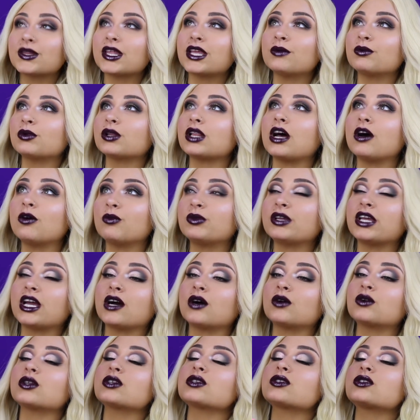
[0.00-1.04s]
It will help me
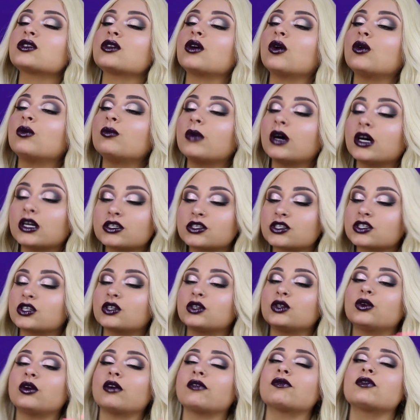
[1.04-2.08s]
out so much.
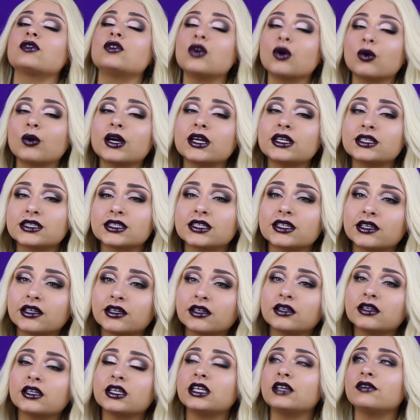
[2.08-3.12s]
You have no
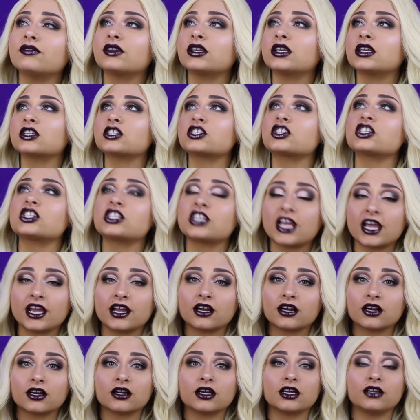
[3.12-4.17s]
idea. Even a
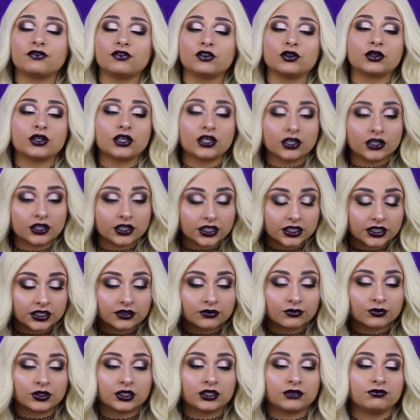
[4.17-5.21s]
share, if you
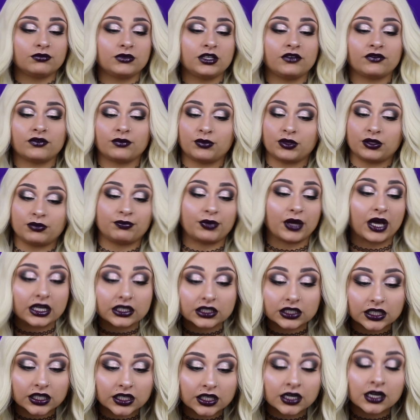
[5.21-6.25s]
could, would even be
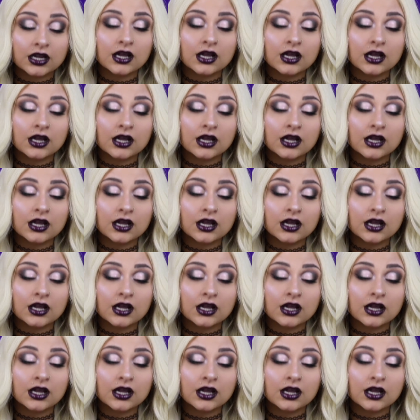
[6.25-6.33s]
better.